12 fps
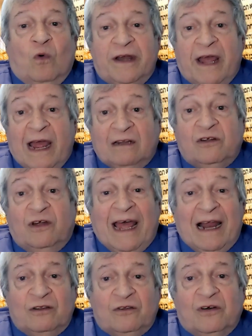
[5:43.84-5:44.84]
One
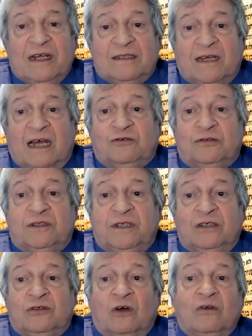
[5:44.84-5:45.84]
elder, elderly
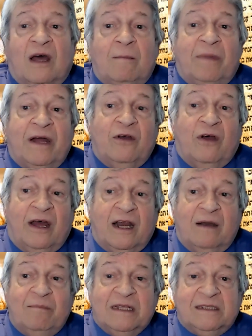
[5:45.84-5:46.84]
Sadducee told Rabban
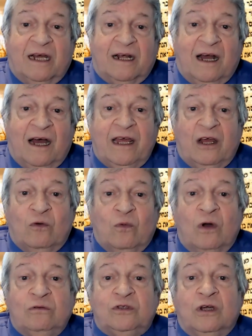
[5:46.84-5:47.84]
Yohanan ben Zakkai,
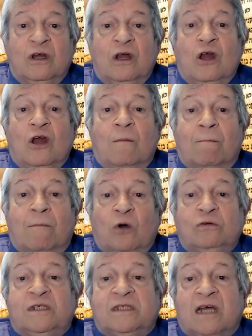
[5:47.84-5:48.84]
quote,
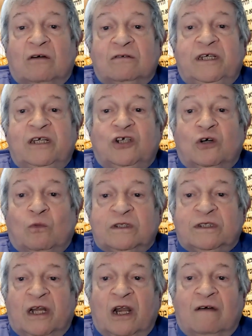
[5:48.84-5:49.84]
Moses, our teacher,
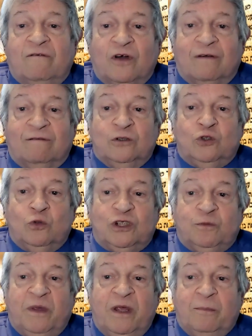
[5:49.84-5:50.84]
was a lover of the
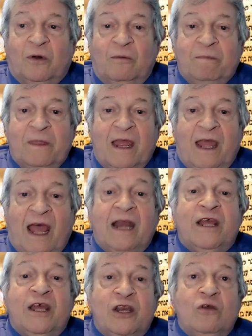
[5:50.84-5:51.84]
Jewish people
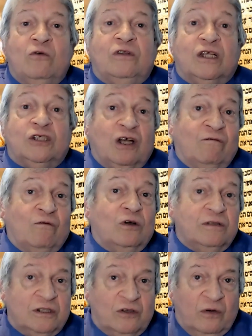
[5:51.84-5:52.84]
and he knew that
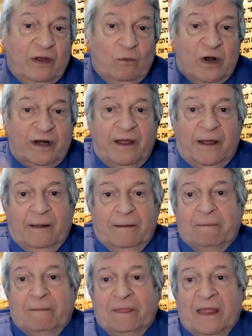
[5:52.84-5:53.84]
Shavuot is only one
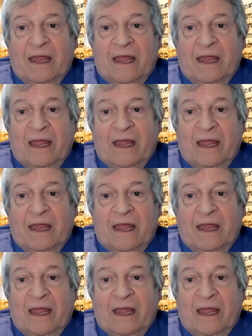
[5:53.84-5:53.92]
day.